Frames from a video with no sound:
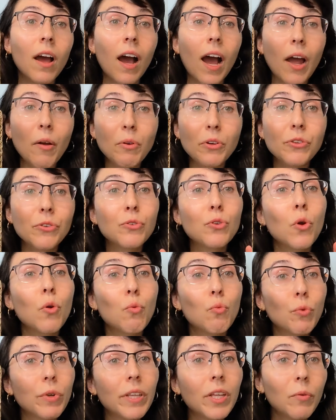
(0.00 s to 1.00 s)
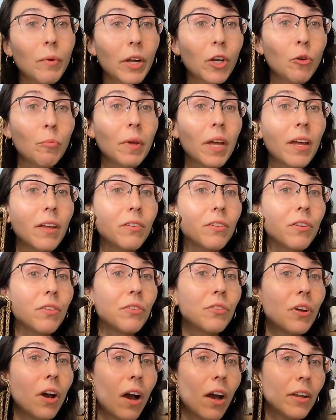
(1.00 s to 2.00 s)
I would just really recommend
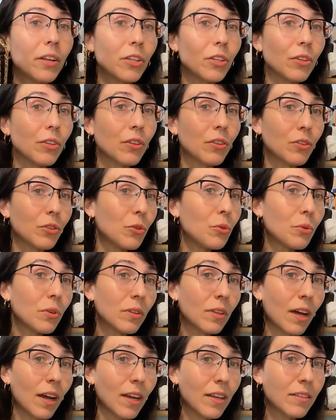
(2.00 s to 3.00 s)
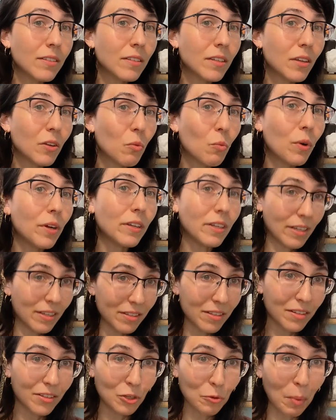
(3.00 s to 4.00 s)
not utilizing what
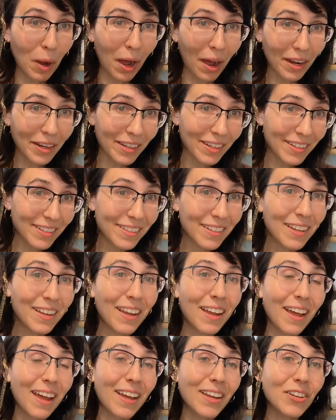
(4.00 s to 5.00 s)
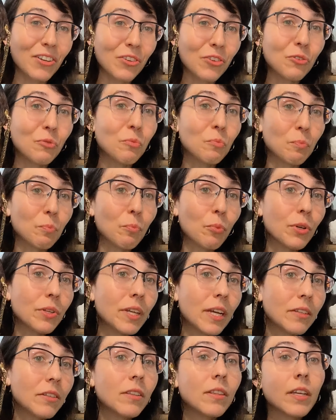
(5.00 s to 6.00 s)
isn't a pocket and
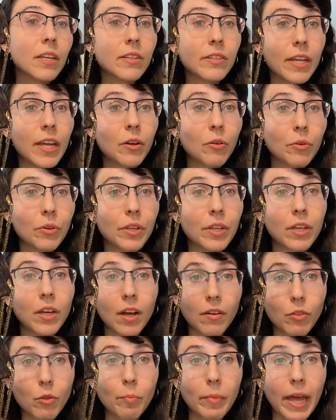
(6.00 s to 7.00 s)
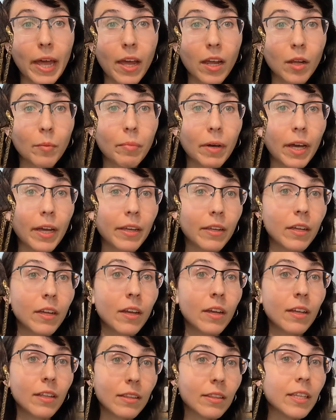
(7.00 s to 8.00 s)
protecting the integrity of the bag by
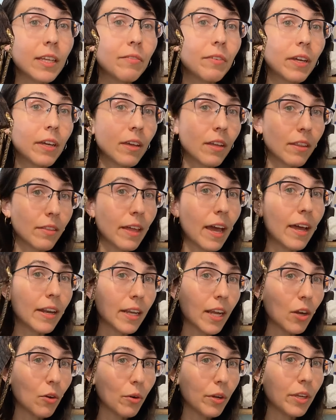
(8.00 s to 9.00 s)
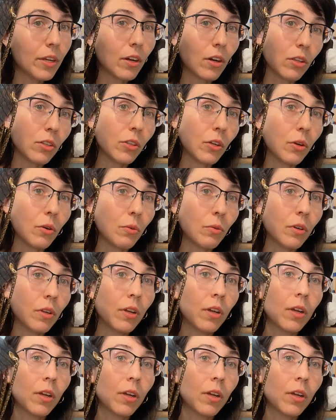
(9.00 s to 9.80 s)
leaving that area alone.